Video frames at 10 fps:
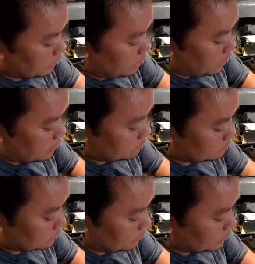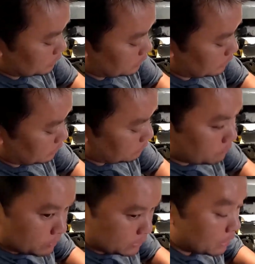it's already
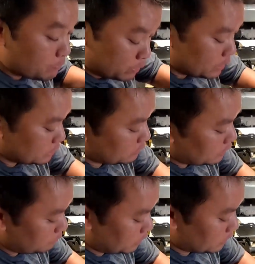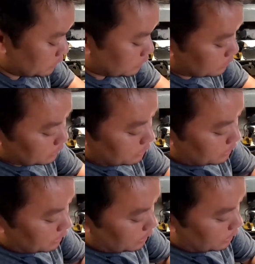preloaded,
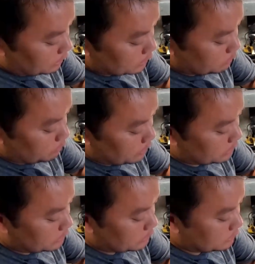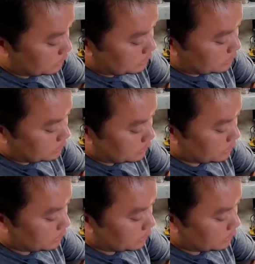and the spring sits